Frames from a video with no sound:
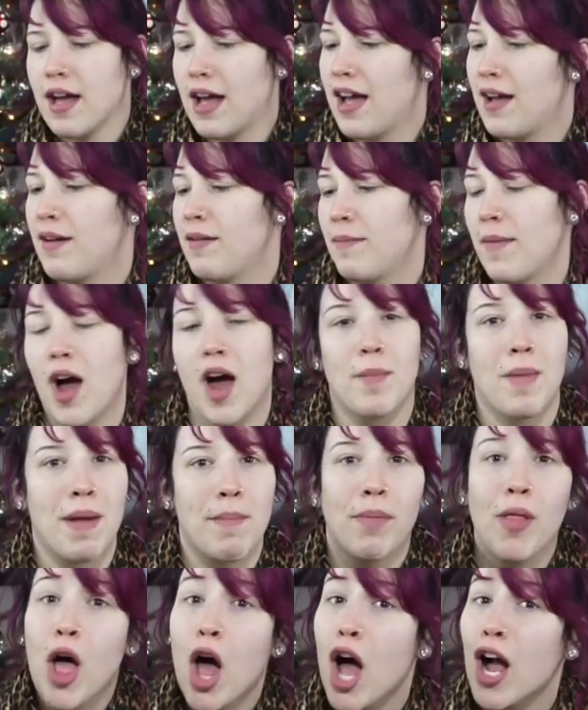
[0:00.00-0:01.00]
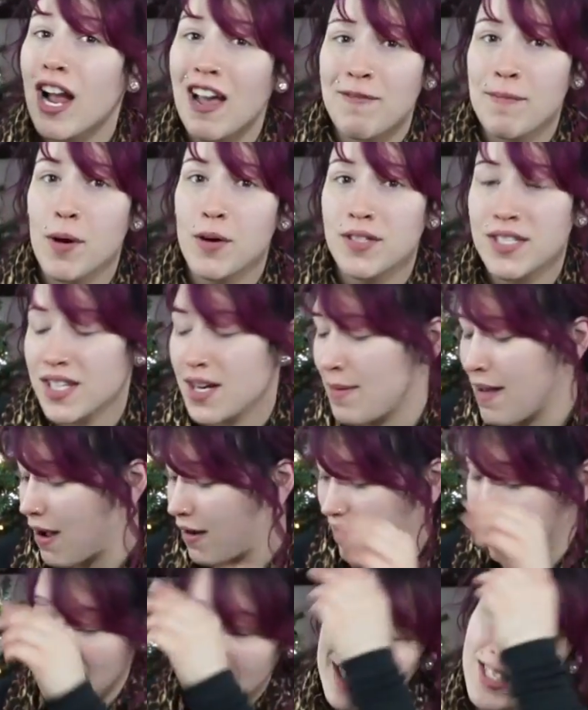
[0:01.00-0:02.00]
Um, on my blog, I posted
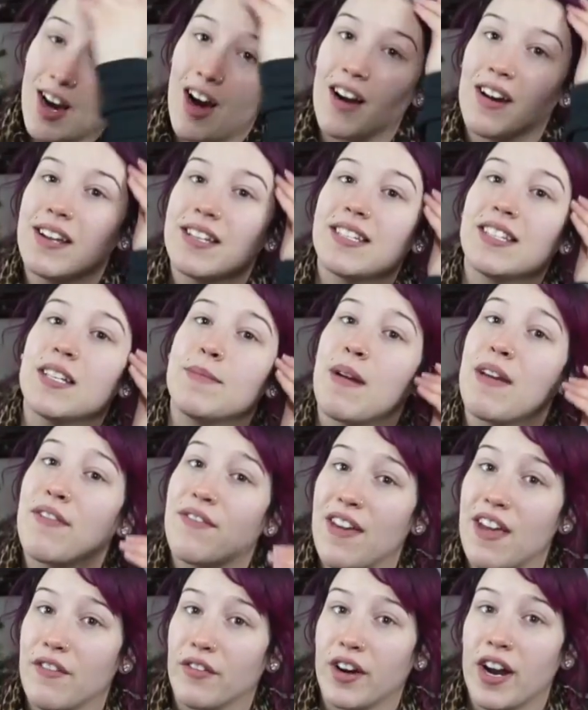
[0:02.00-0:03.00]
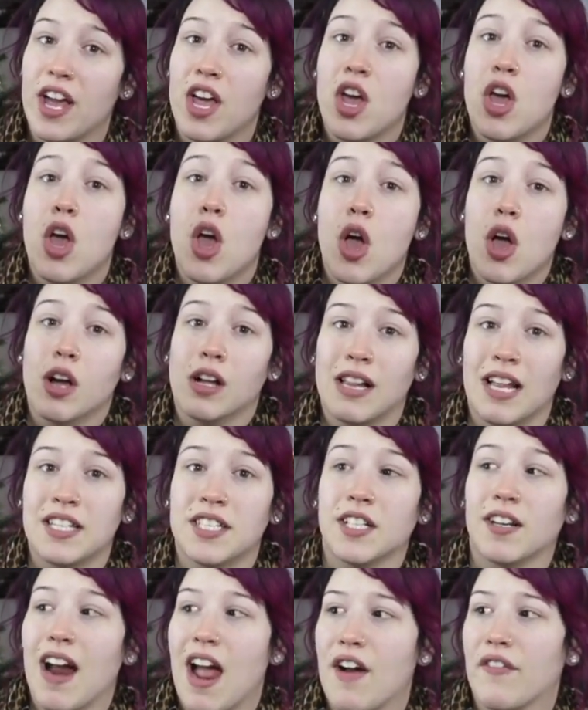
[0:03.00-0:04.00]
about it. It's honestly my favorite
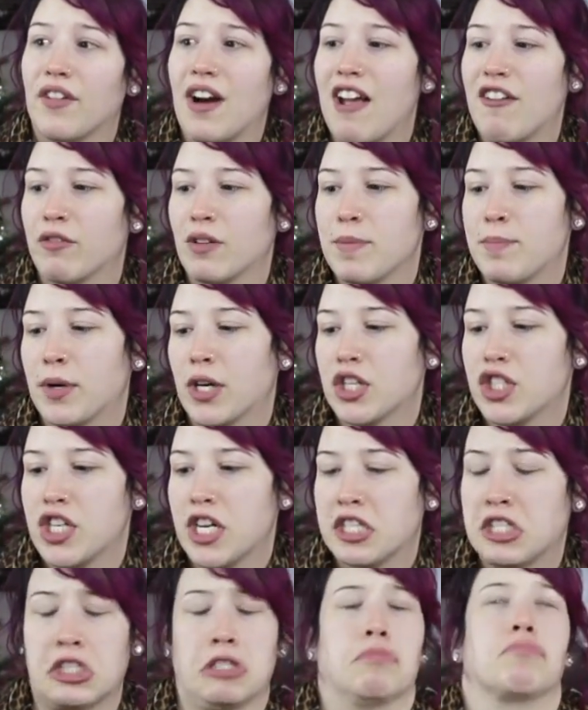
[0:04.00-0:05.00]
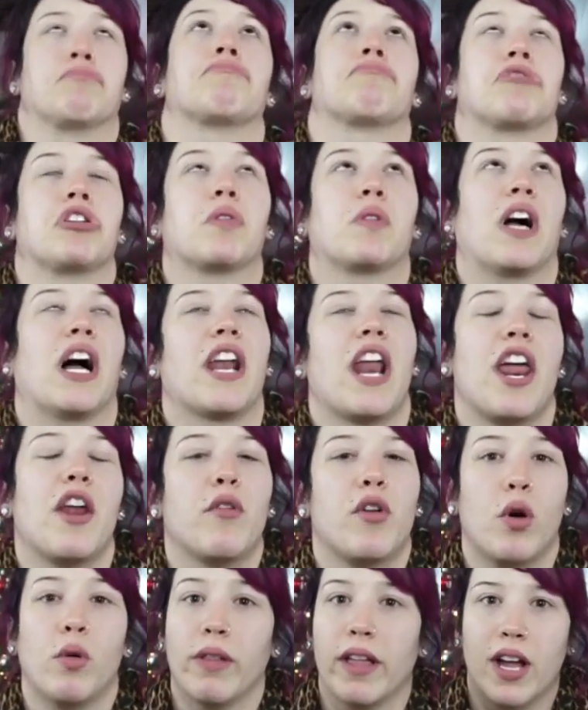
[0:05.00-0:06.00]
cleanser ever. I've repurchased, oh God, I
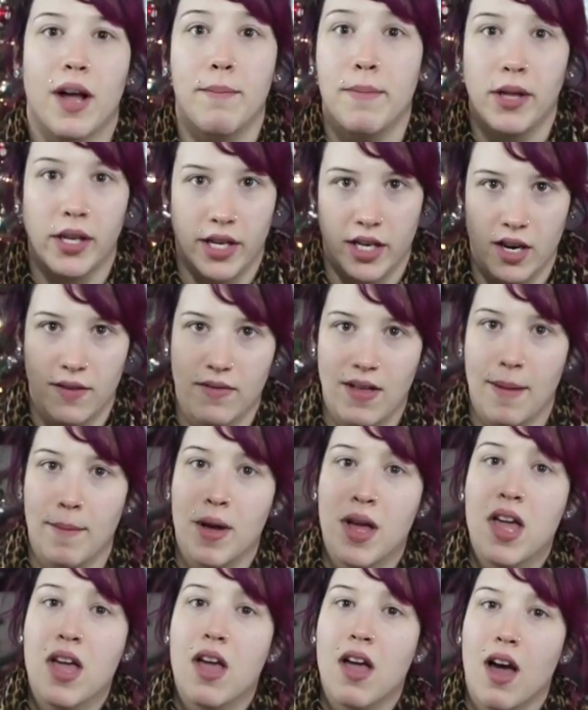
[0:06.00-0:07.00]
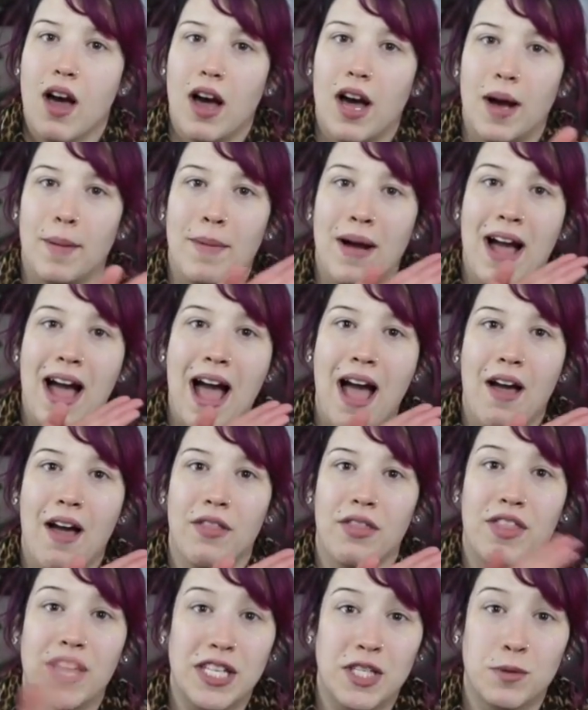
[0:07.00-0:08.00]
don't know, like a million of them. Um,
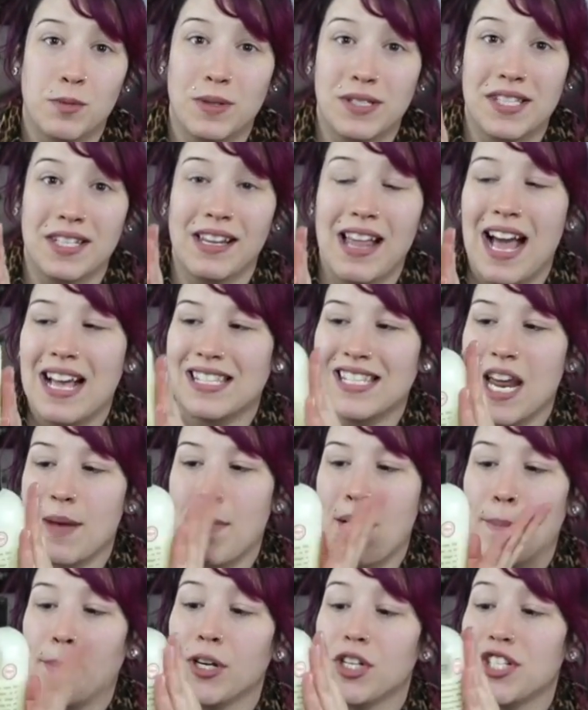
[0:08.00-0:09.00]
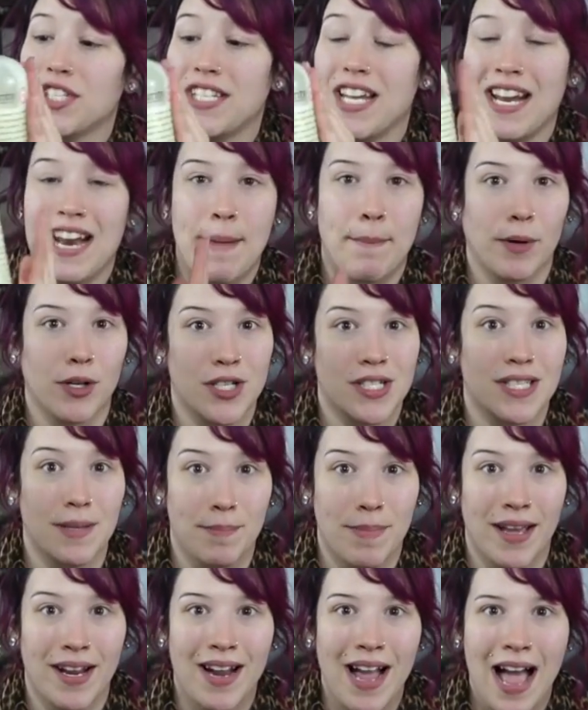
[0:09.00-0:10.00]
this was the last time I purchased it, and I purchased the
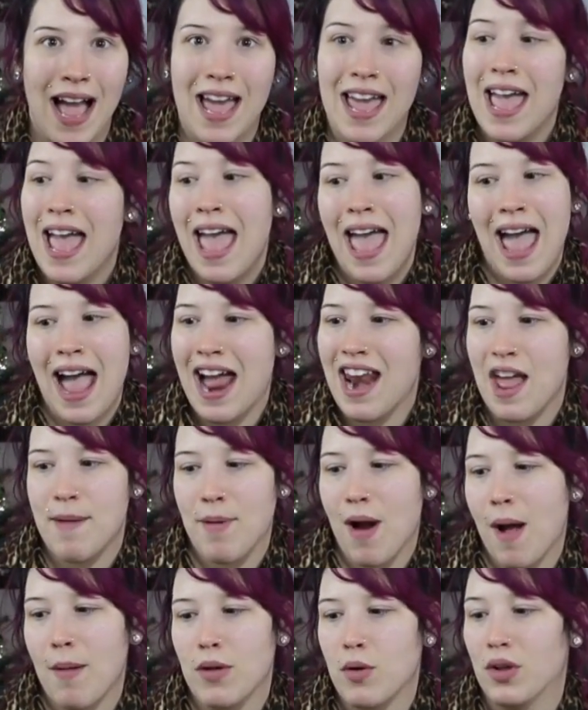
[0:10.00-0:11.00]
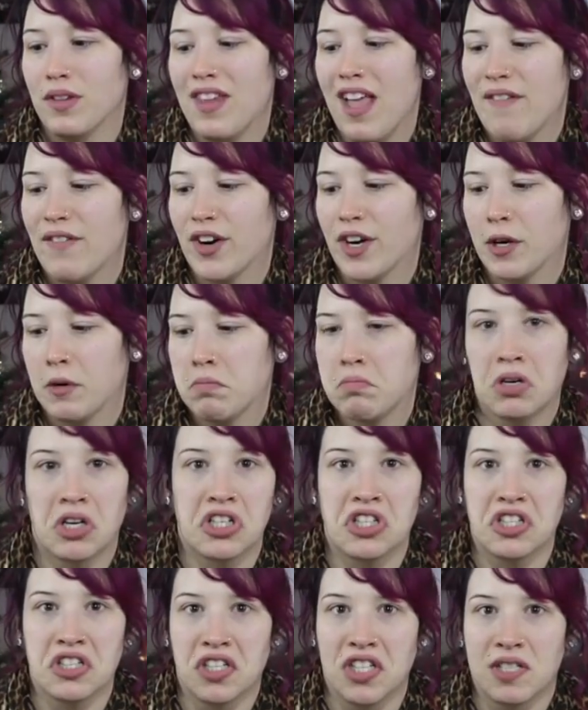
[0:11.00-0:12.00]
big guy, and I probably will never
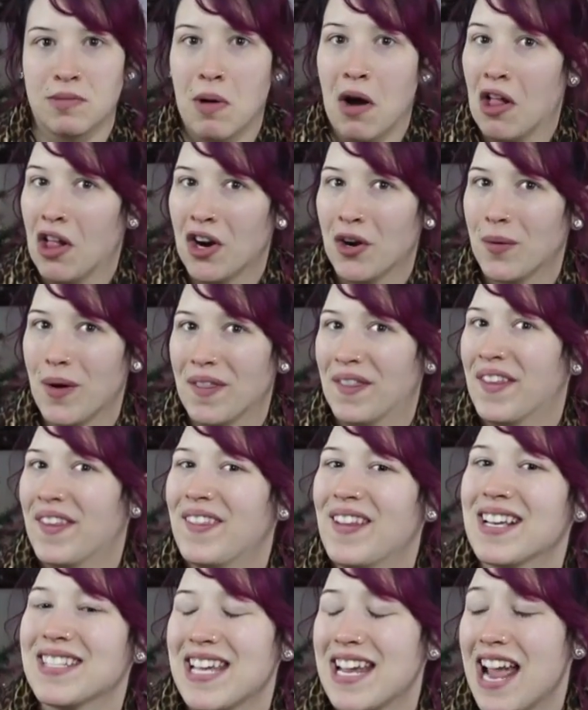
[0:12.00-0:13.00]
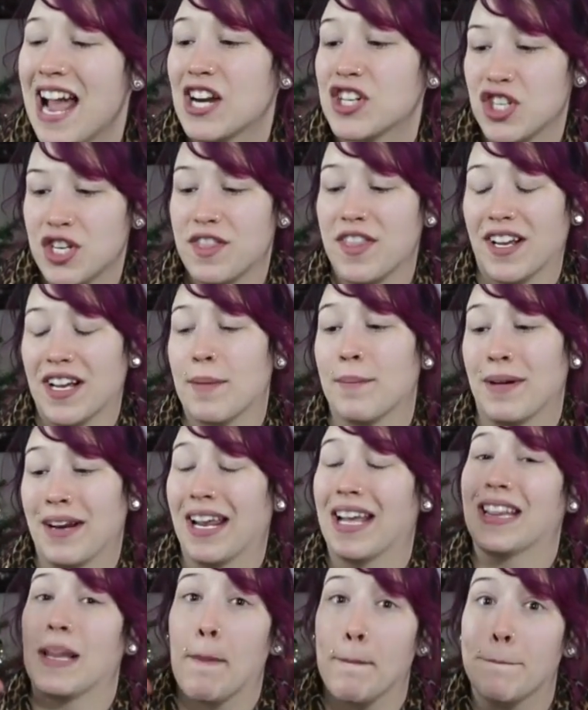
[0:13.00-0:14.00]
purchase a smaller one than this. I actually think I'm gonna
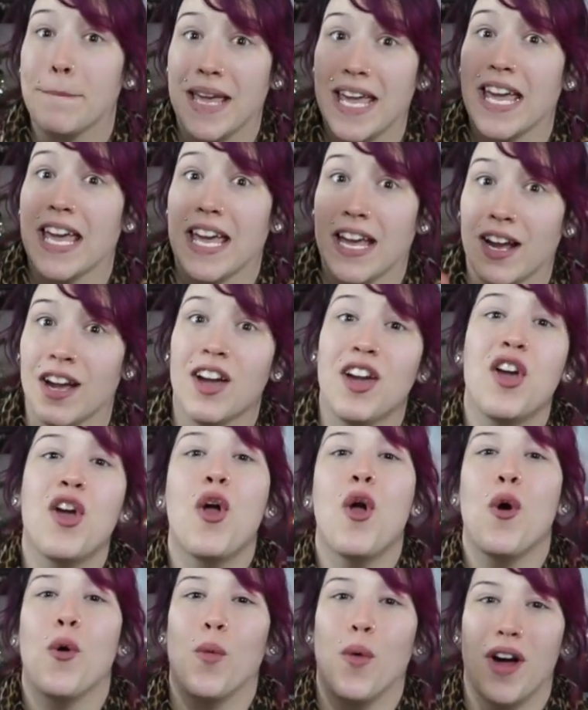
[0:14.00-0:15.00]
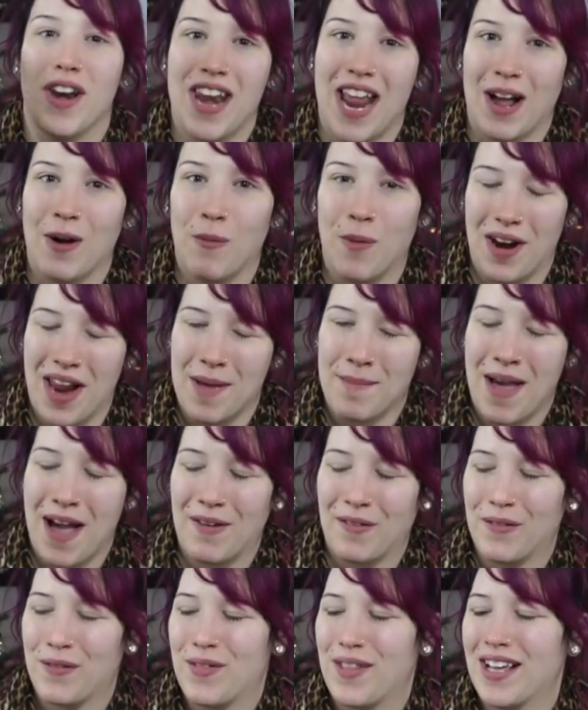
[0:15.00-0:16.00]
get the big one when I'm
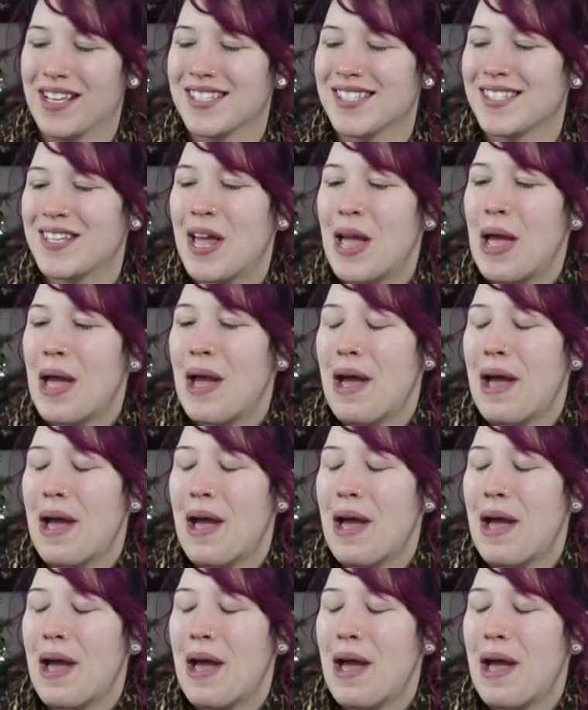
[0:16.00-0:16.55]
out of this.